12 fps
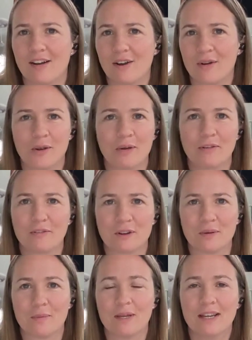are growing
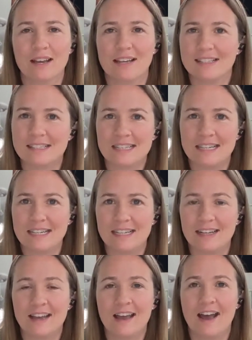from a
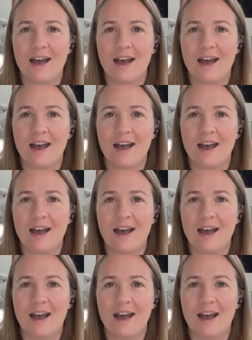seed.